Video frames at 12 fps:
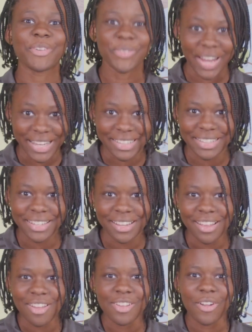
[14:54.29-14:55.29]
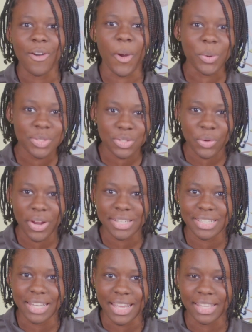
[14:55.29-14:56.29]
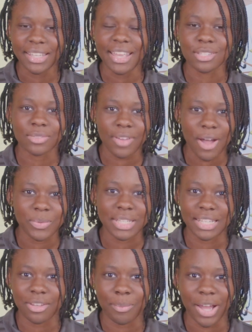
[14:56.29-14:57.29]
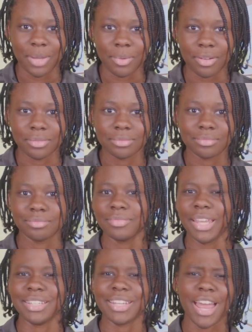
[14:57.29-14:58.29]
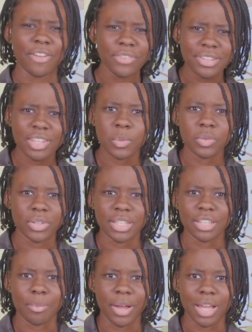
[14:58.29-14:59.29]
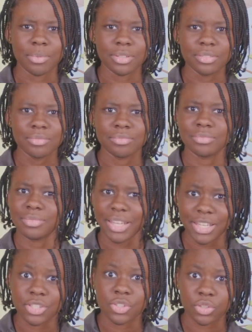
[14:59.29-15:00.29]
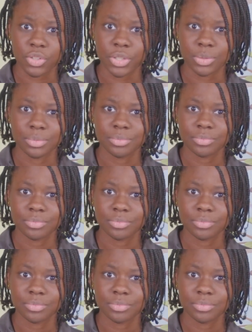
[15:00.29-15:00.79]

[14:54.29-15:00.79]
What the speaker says: Great. Our story today is found in the Bible. And everything we read in the Bible is true.